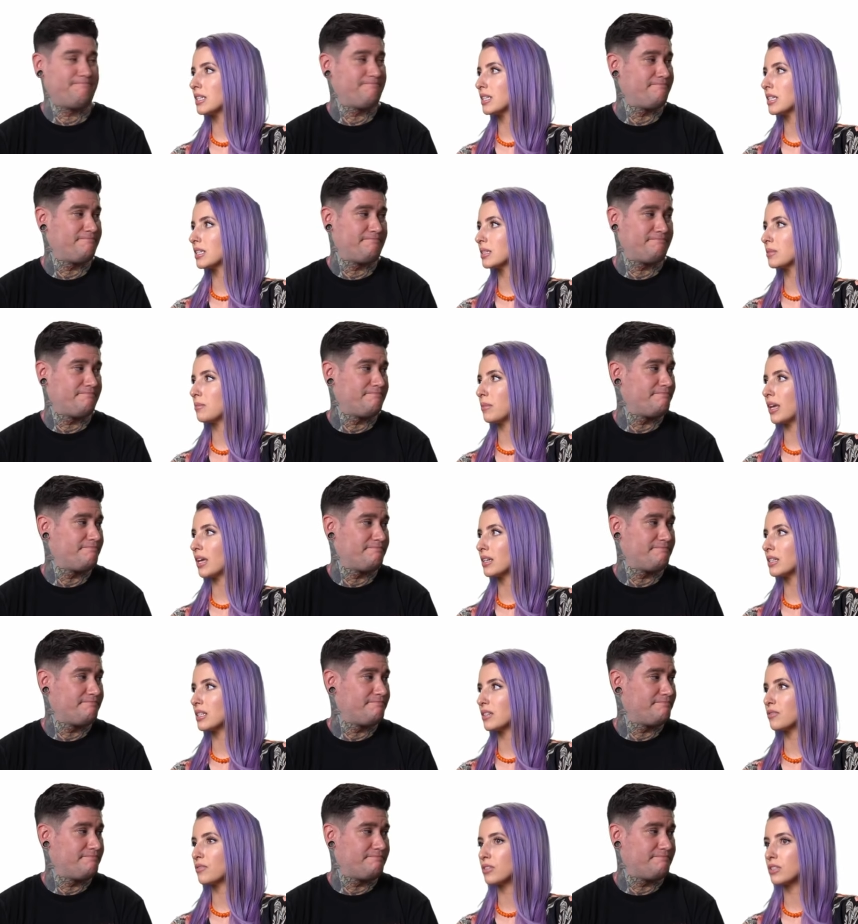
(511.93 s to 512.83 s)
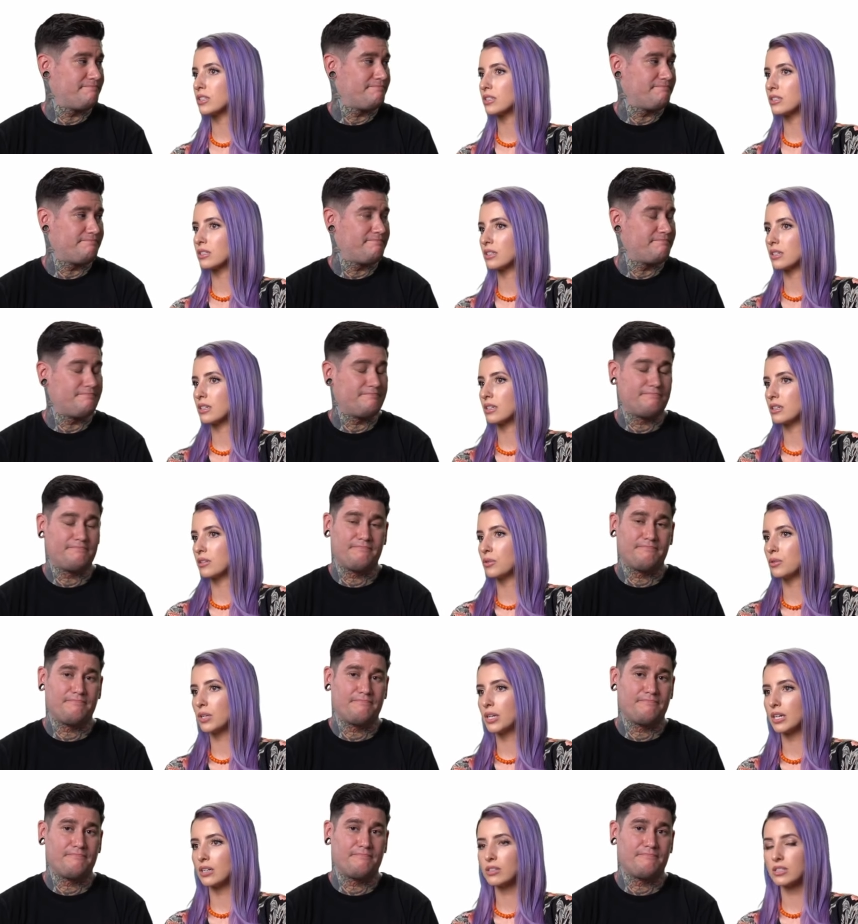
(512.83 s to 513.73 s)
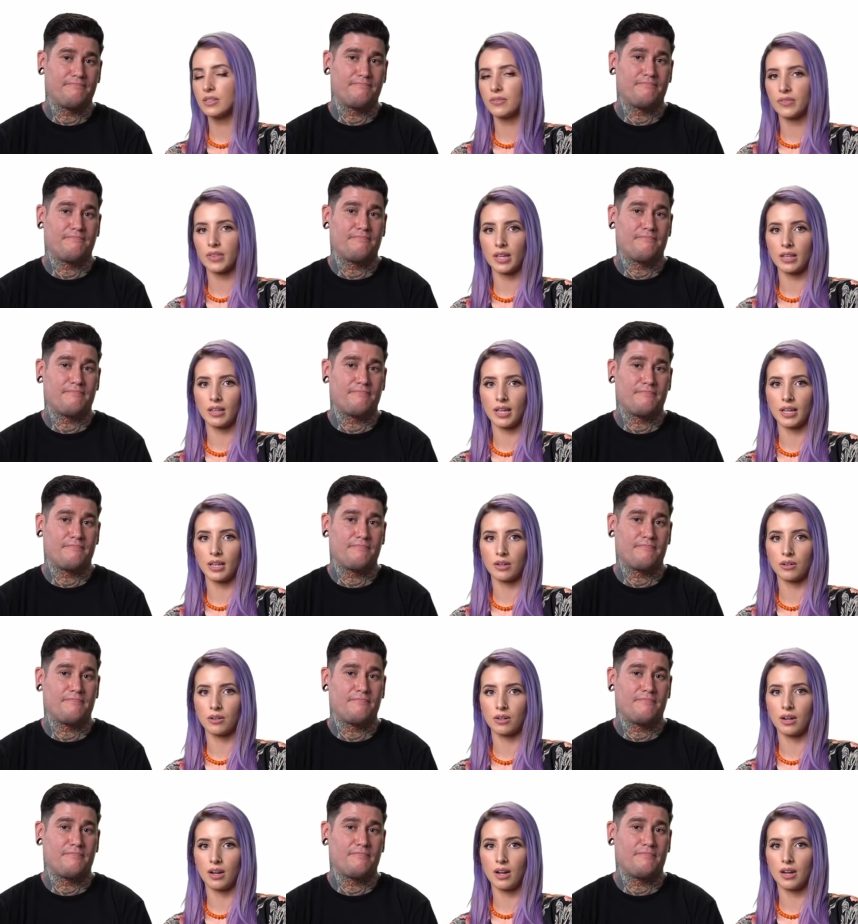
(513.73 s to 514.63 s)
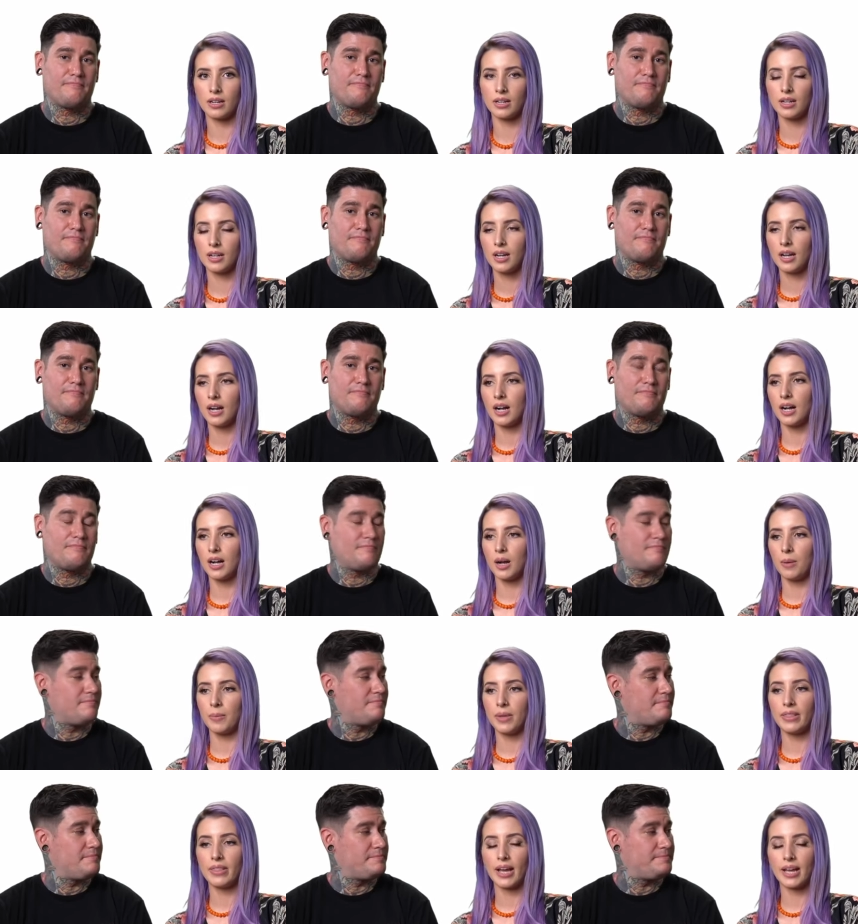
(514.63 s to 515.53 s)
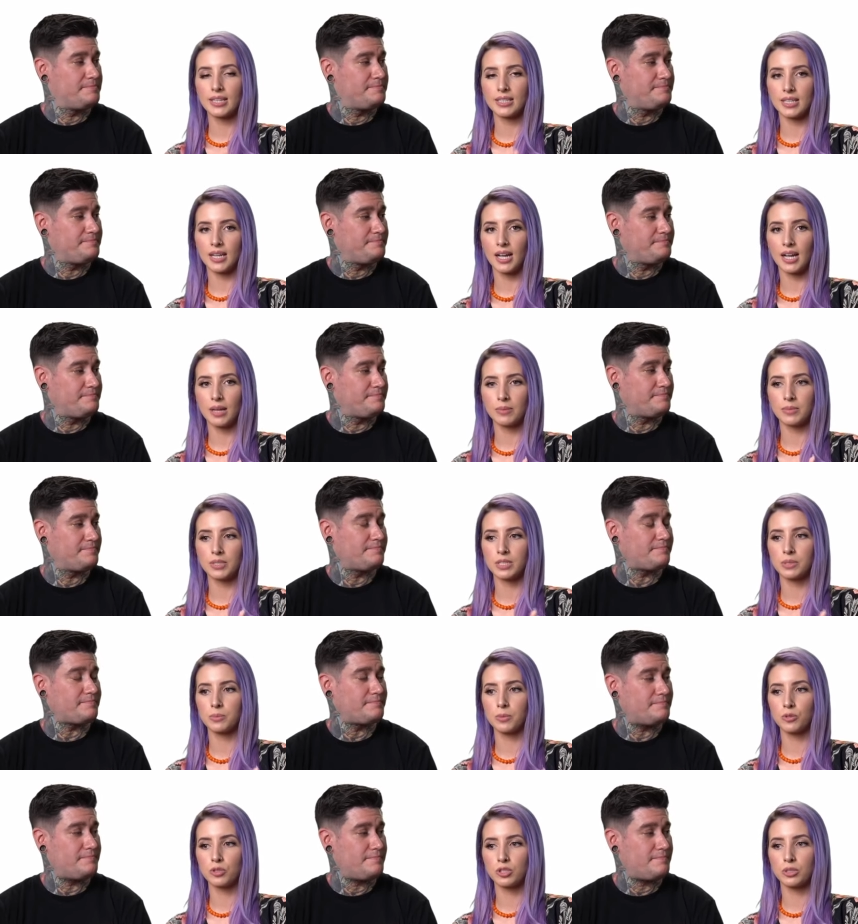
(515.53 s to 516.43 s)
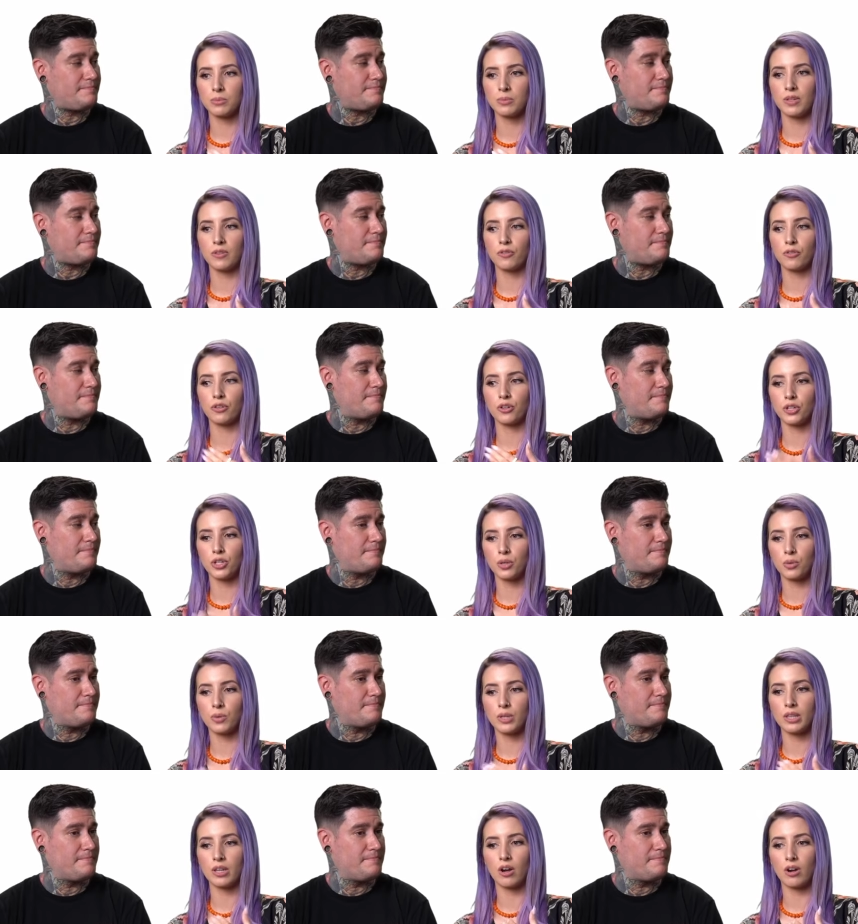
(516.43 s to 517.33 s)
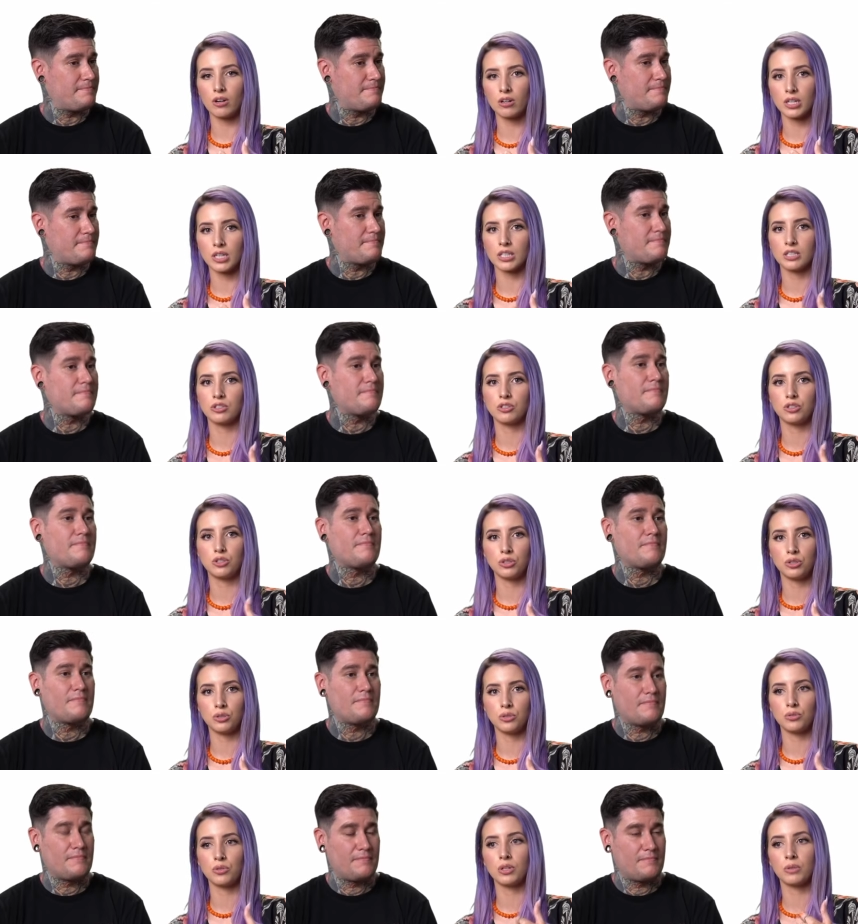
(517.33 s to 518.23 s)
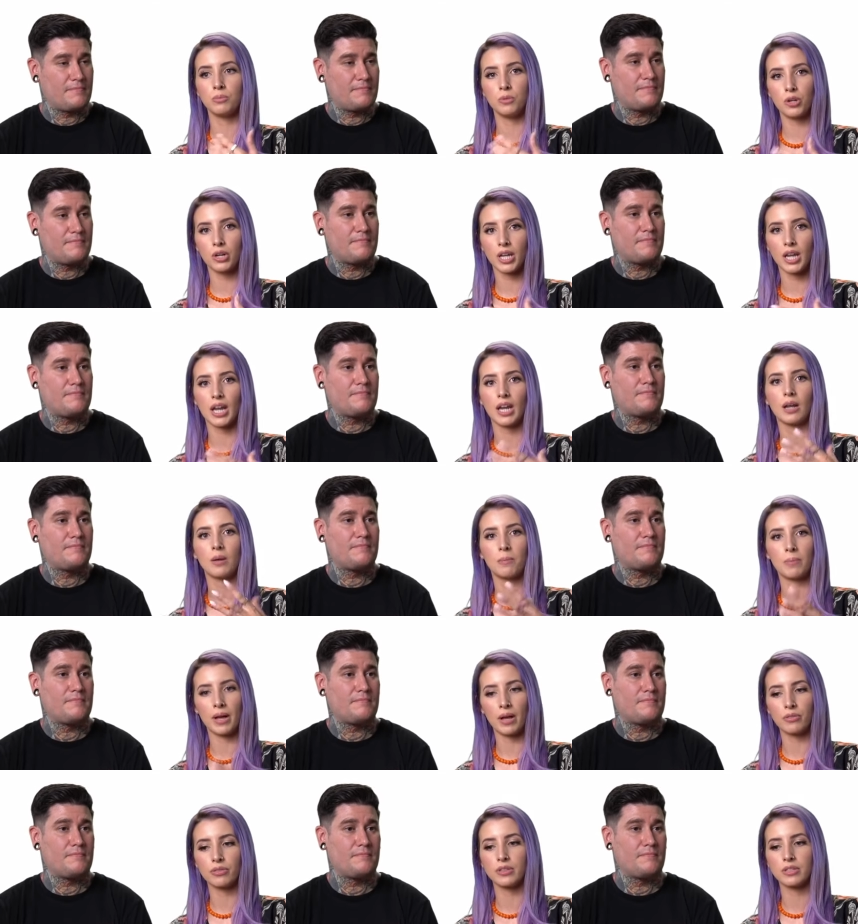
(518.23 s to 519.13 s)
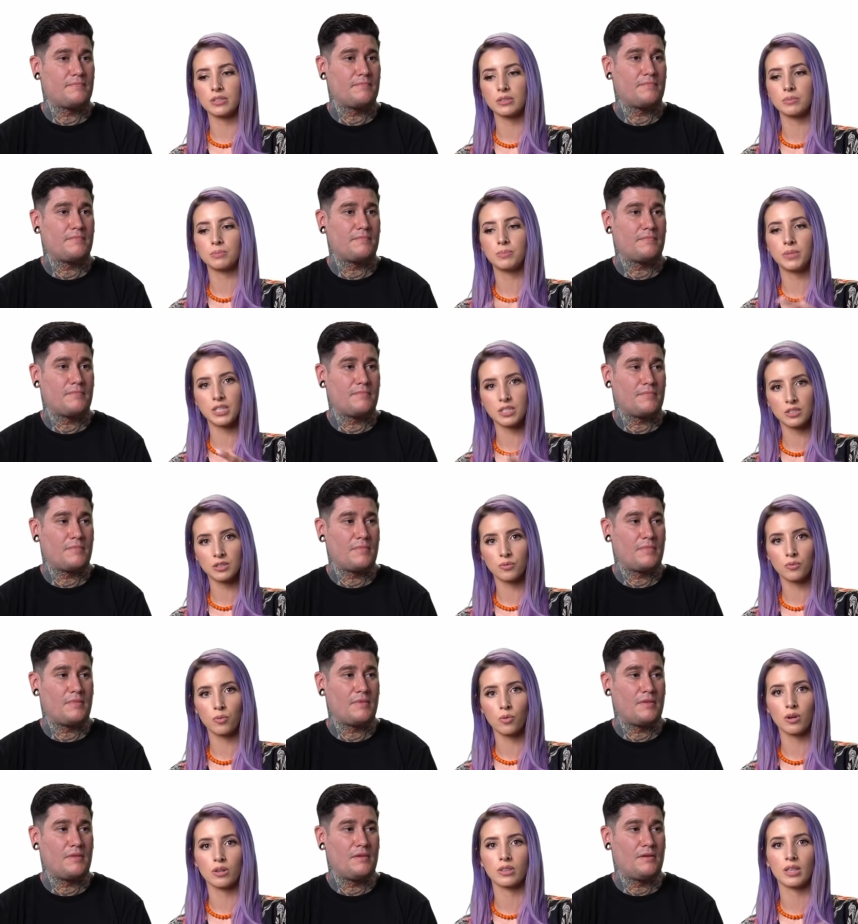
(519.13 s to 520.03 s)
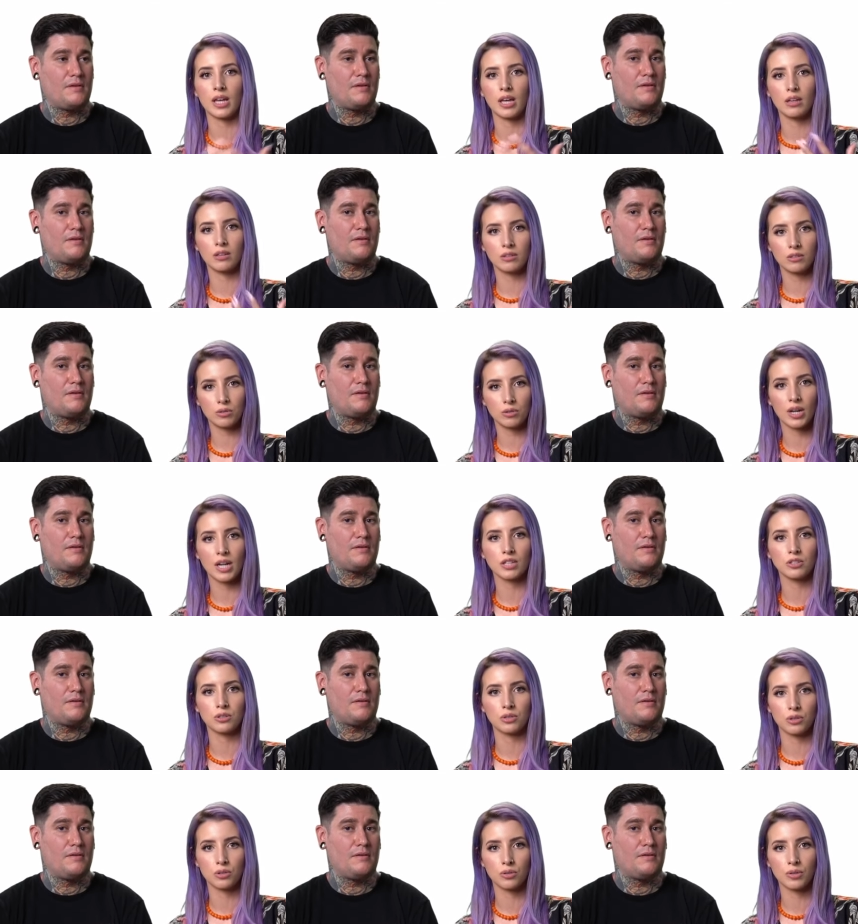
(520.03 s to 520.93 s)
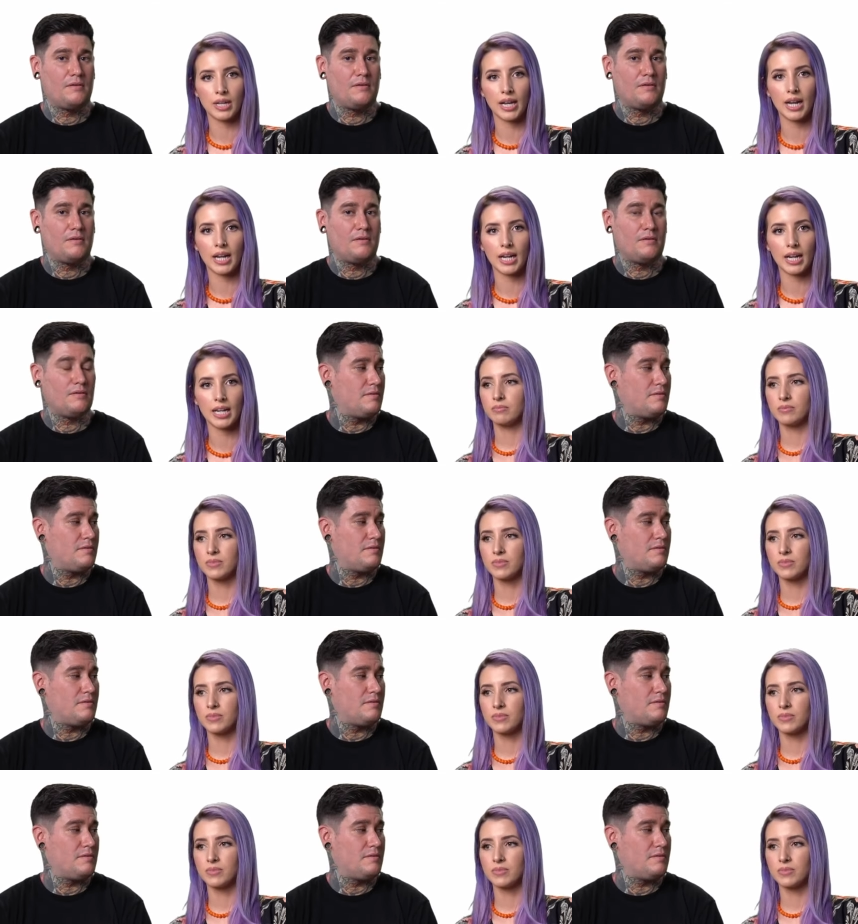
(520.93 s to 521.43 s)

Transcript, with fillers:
Speaker 1: it doesn't make a difference. Who cares if they like it or not? Um, and that time is supposed to be for you and the artist to communicate about this piece of work that you guys are creating.